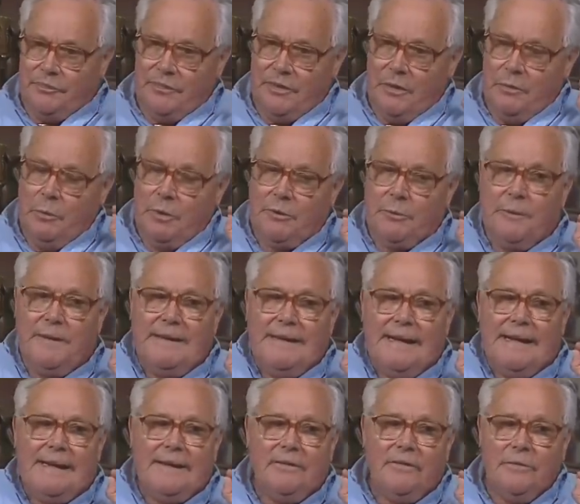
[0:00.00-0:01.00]
what we
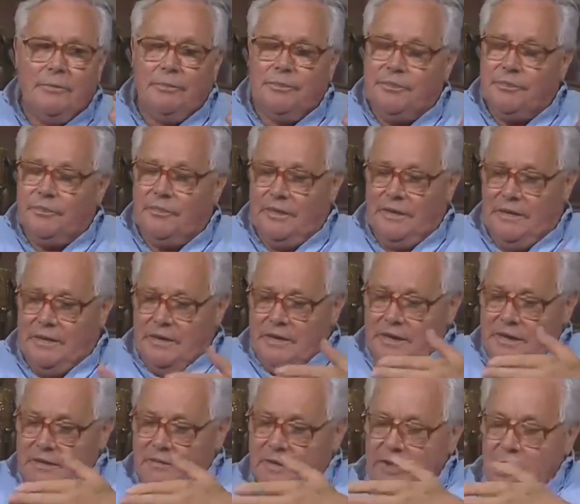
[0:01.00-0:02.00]
did,
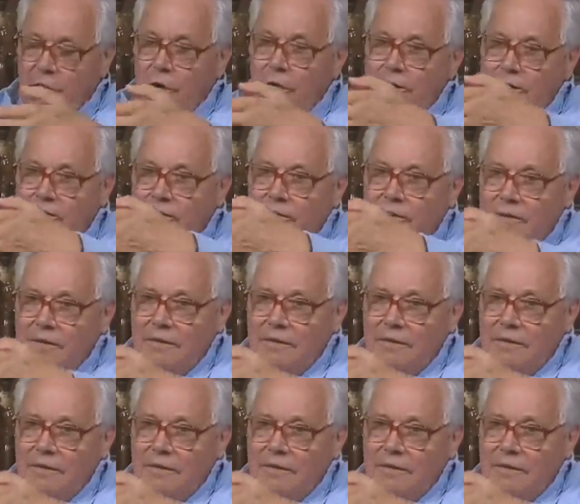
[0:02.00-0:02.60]
we cut